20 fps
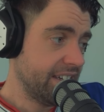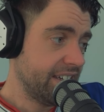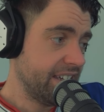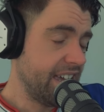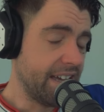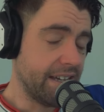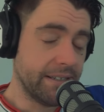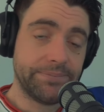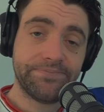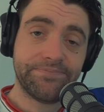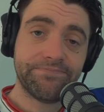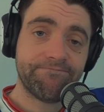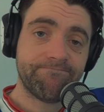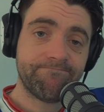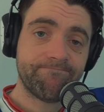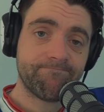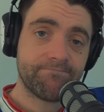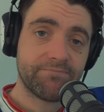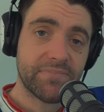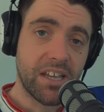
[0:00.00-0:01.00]
Yeah.
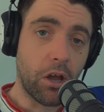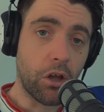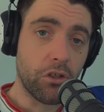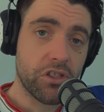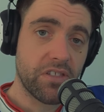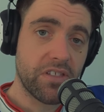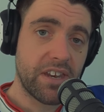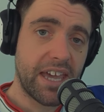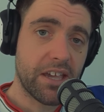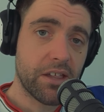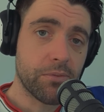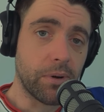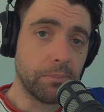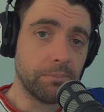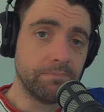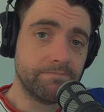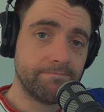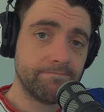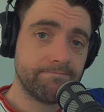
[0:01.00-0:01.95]
On to the next one.